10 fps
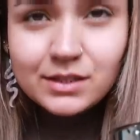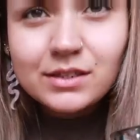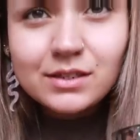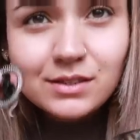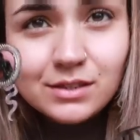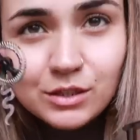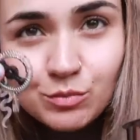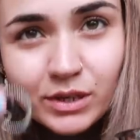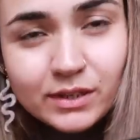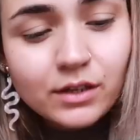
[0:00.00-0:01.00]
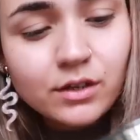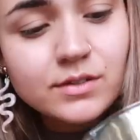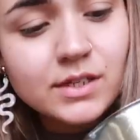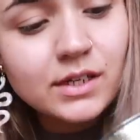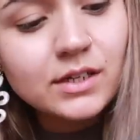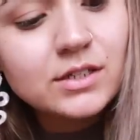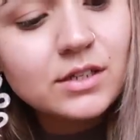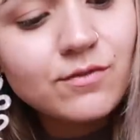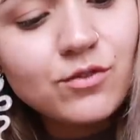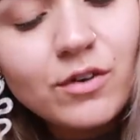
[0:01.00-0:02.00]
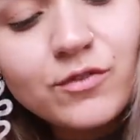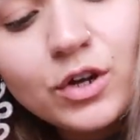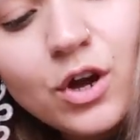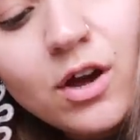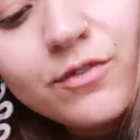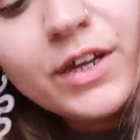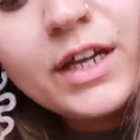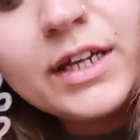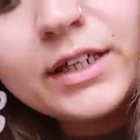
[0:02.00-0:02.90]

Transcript: This is the spring that goes in it to froth your coffee.